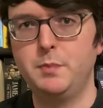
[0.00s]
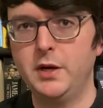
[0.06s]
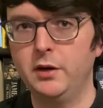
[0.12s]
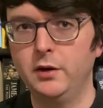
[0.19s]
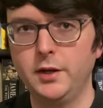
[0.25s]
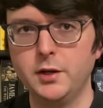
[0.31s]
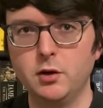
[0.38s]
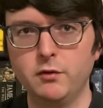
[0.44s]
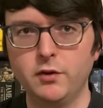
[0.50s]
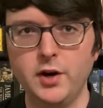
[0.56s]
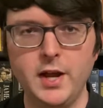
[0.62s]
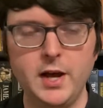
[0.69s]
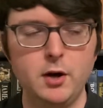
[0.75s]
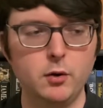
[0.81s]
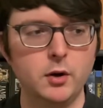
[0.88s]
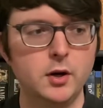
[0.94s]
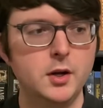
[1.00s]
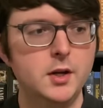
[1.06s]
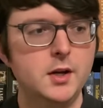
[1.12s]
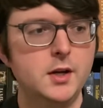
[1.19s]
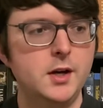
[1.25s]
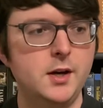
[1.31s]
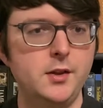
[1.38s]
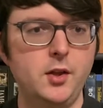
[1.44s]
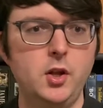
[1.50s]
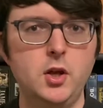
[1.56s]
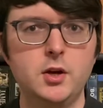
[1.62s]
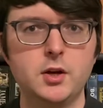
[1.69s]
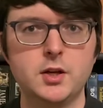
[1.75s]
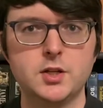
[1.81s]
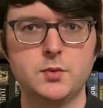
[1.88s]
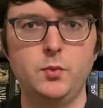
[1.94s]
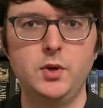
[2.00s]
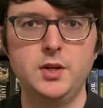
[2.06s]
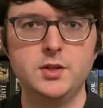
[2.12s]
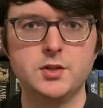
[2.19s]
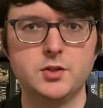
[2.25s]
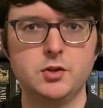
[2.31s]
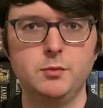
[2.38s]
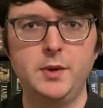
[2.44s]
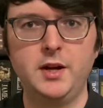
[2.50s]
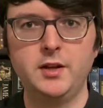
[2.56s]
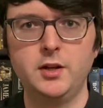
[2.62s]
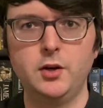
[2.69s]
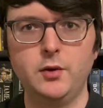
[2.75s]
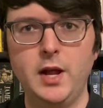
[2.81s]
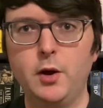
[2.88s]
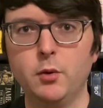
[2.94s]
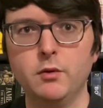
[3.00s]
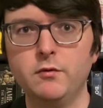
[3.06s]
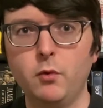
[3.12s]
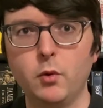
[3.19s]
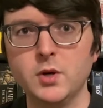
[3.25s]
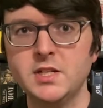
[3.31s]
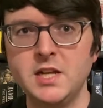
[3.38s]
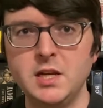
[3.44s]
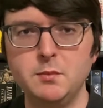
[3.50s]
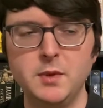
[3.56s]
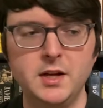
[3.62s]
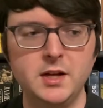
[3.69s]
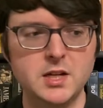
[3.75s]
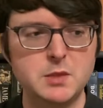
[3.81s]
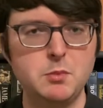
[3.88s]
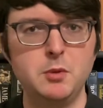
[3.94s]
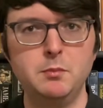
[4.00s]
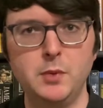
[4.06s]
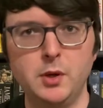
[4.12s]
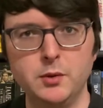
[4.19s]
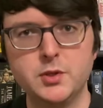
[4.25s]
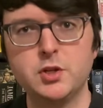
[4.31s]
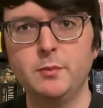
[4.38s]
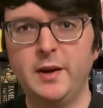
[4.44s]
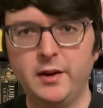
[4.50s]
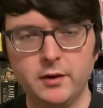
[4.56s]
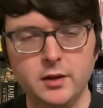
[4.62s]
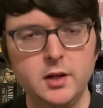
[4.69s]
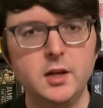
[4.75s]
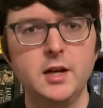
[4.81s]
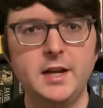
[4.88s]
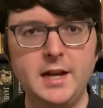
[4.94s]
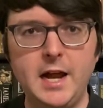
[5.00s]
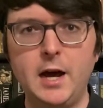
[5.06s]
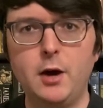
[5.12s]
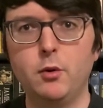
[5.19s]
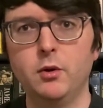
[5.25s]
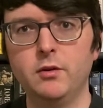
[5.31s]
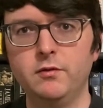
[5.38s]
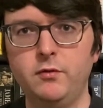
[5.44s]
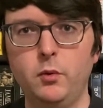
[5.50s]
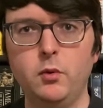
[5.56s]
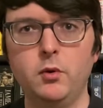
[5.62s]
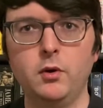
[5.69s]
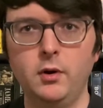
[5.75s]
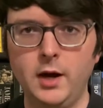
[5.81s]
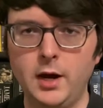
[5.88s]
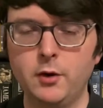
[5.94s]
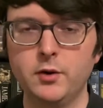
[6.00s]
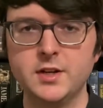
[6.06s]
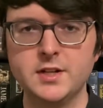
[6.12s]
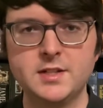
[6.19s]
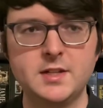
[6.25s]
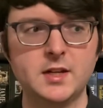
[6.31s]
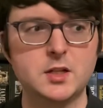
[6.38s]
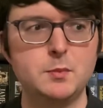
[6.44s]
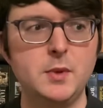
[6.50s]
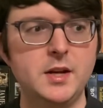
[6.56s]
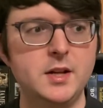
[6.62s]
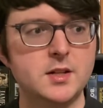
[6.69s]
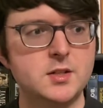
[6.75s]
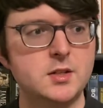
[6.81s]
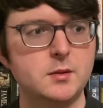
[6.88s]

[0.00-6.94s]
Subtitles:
barely over an hour. The longest ones are about an hour and 14 minutes, but most are about an hour and 4, hour and 6 minutes,